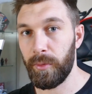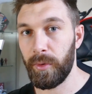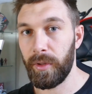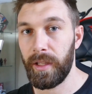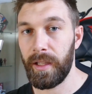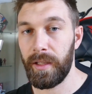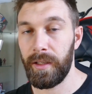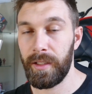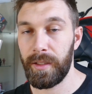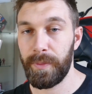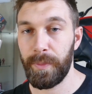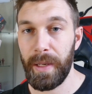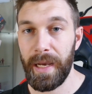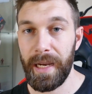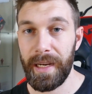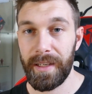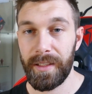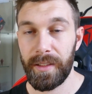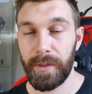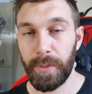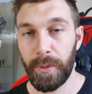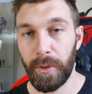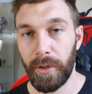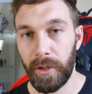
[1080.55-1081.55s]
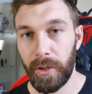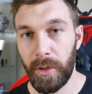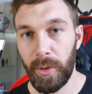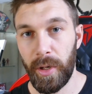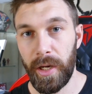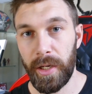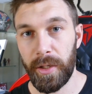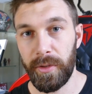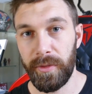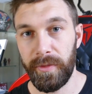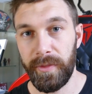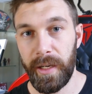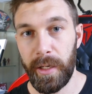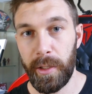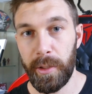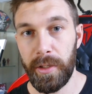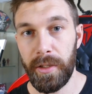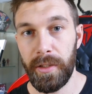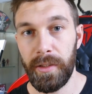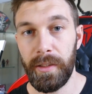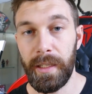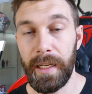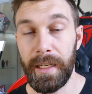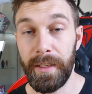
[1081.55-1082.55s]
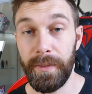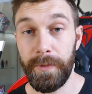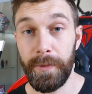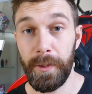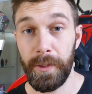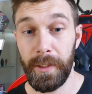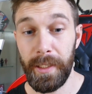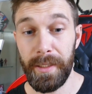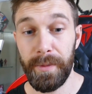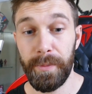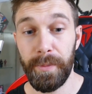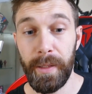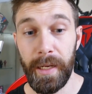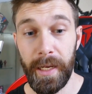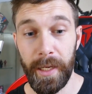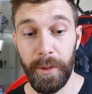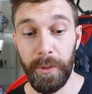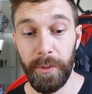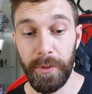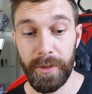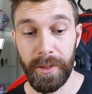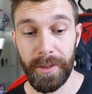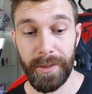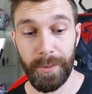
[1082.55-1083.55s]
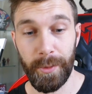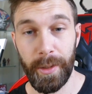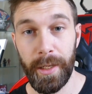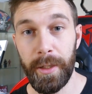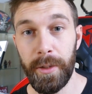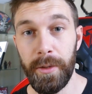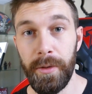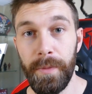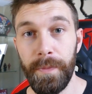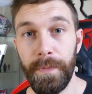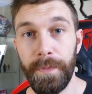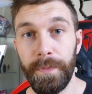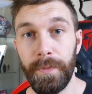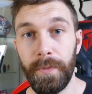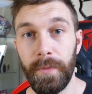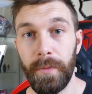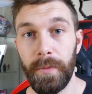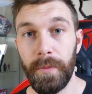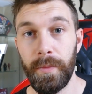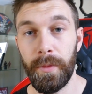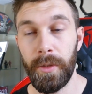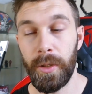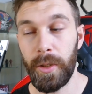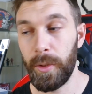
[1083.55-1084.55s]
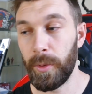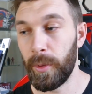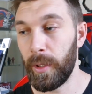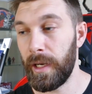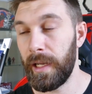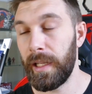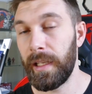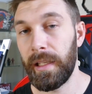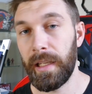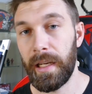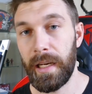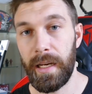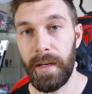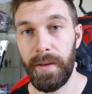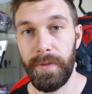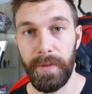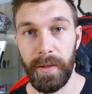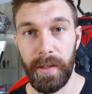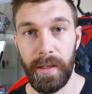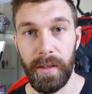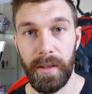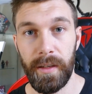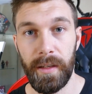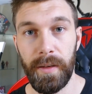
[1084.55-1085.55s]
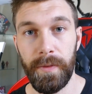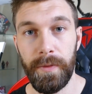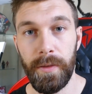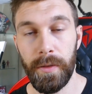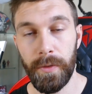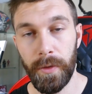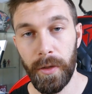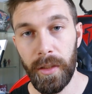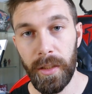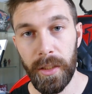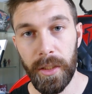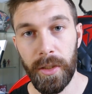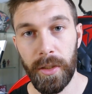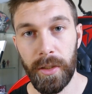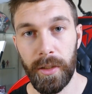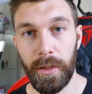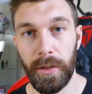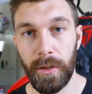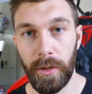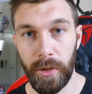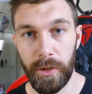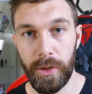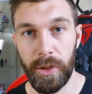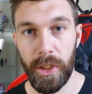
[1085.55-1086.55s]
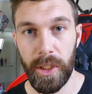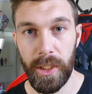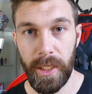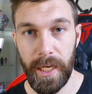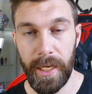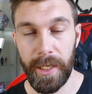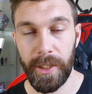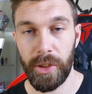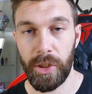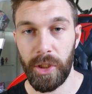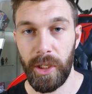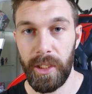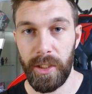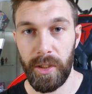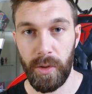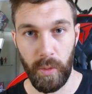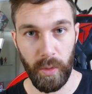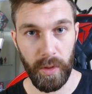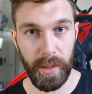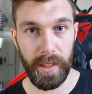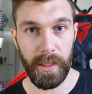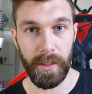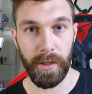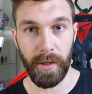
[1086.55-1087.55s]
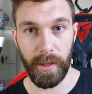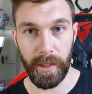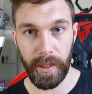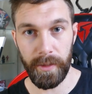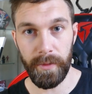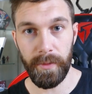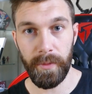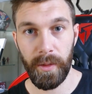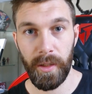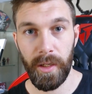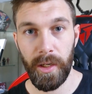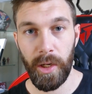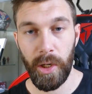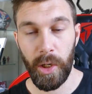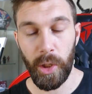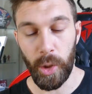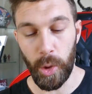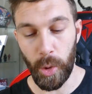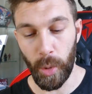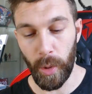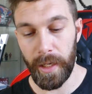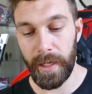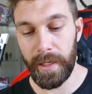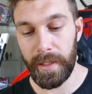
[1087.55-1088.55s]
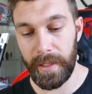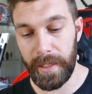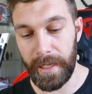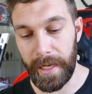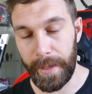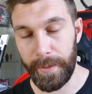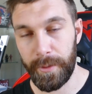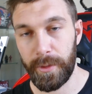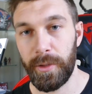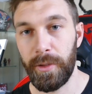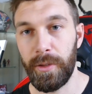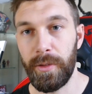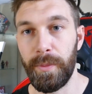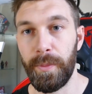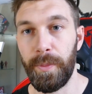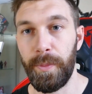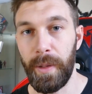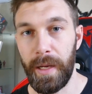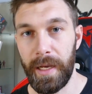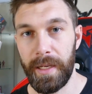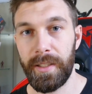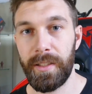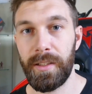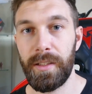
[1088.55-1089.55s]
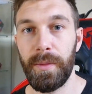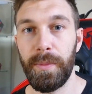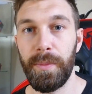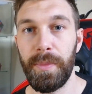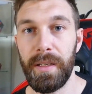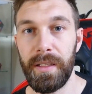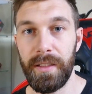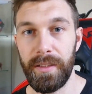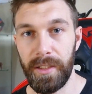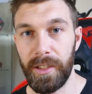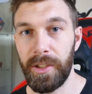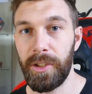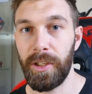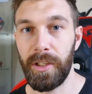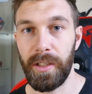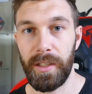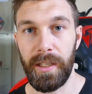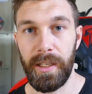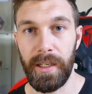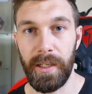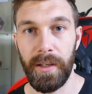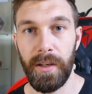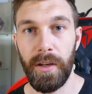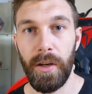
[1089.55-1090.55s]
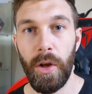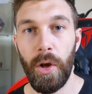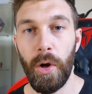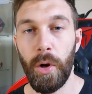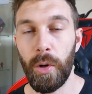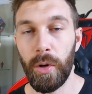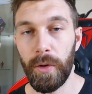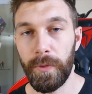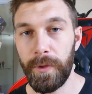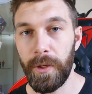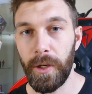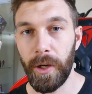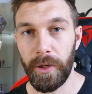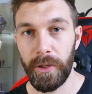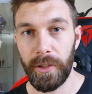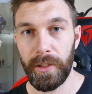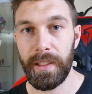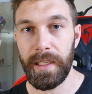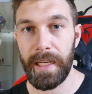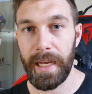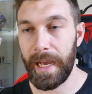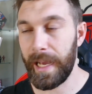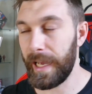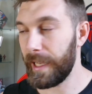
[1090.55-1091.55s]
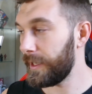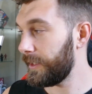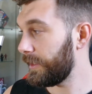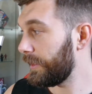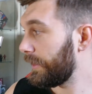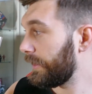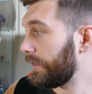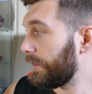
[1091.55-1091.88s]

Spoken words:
well, then this pack is quite good value. And if you need pedals as well, you are laughing. If you've only got a Logitech G920, you are in the absolute best position here. Or if you only had